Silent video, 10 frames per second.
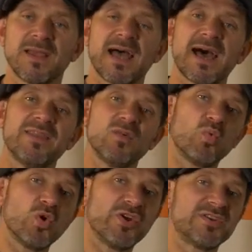And the
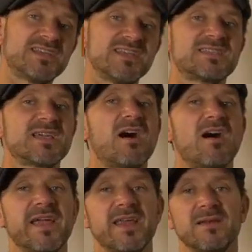word
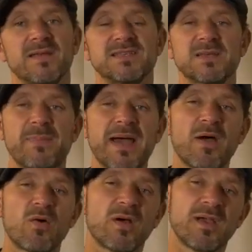design is
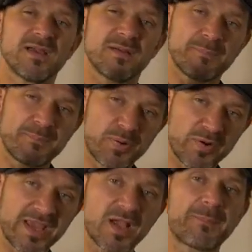about
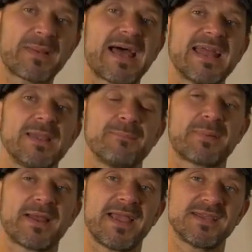putting a plan in
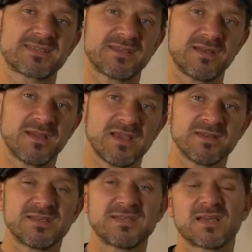place and
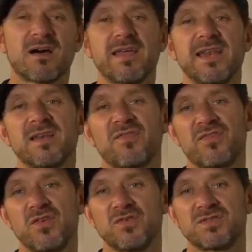designing the
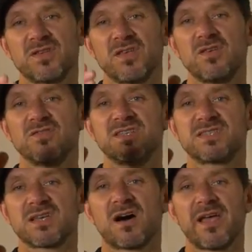future that you
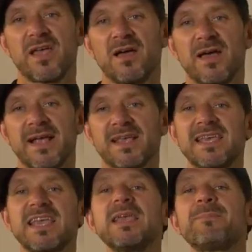desire and
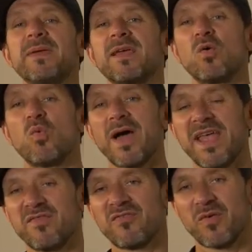keeping
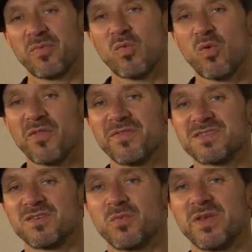away from the ones
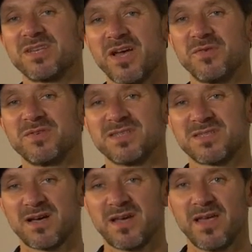that we don't
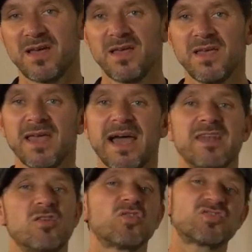desire.
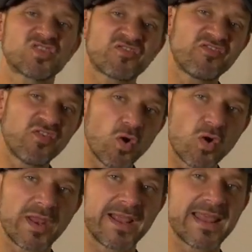And not just
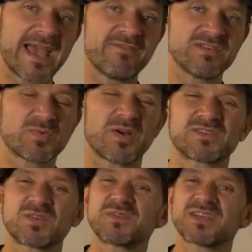falling there as well.
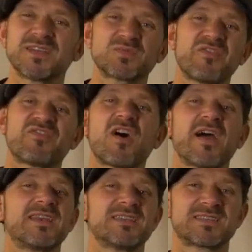Sometimes we
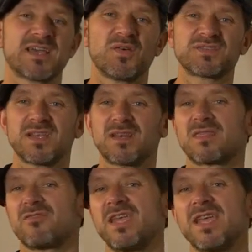find ourselves in
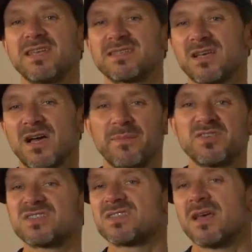3 years' time
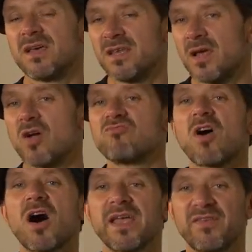just,
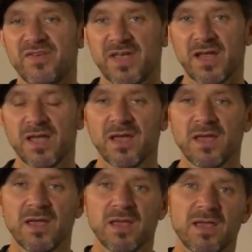arriving.
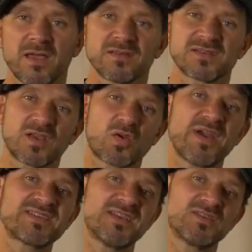So the
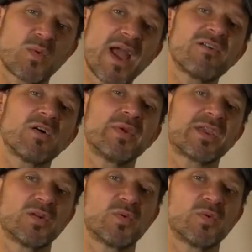question is, where are we going to